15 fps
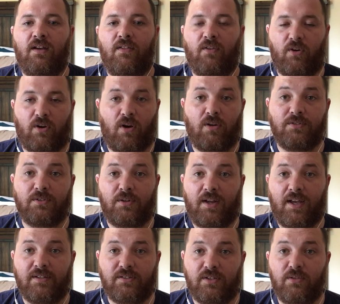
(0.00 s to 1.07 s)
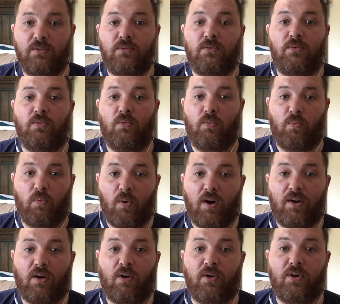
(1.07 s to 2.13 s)
They're also going to ask you,
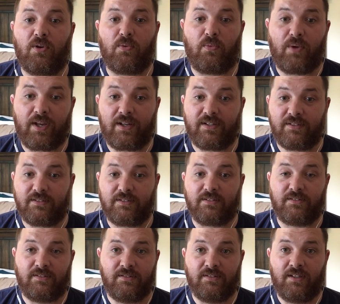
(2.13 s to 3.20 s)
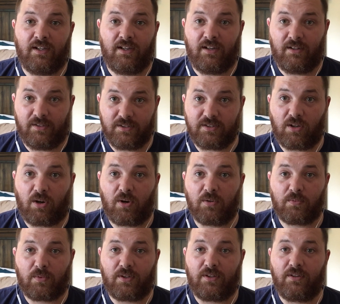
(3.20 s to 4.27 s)
what are your weaknesses? And this is a
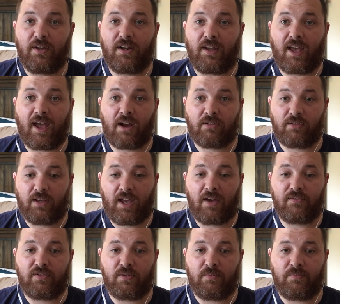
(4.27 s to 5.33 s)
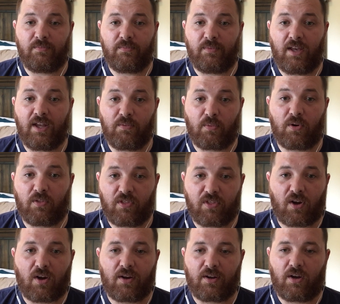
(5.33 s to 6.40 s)
hard one. You got to actually have some inward
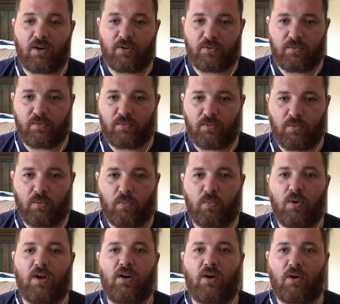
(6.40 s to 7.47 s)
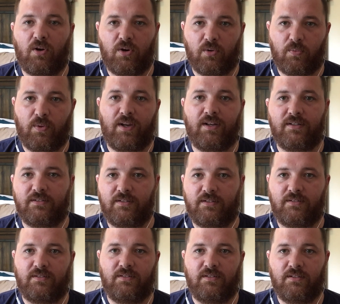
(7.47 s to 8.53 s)
thought on what are your
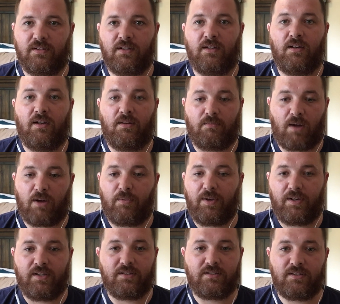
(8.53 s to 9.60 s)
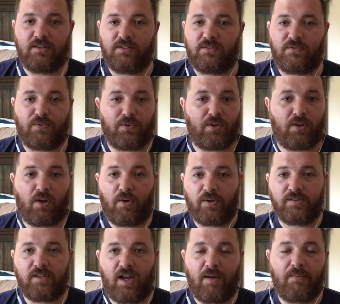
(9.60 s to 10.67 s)
weaknesses. My weaknesses for the
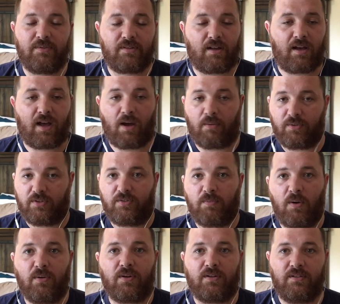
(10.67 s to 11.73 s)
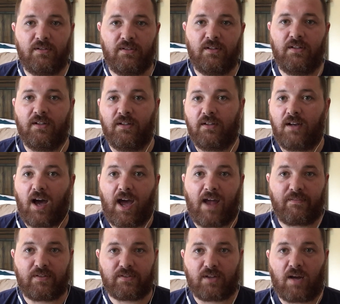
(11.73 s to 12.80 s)
longest time, I was a smoker. I
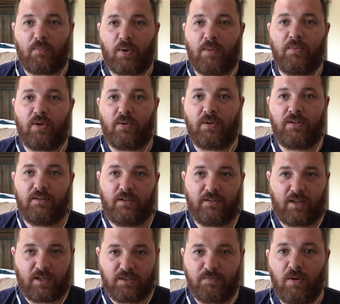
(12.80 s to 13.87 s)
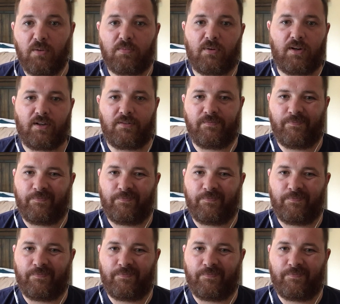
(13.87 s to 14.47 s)
had to stop what I'm doing and take a smoke break.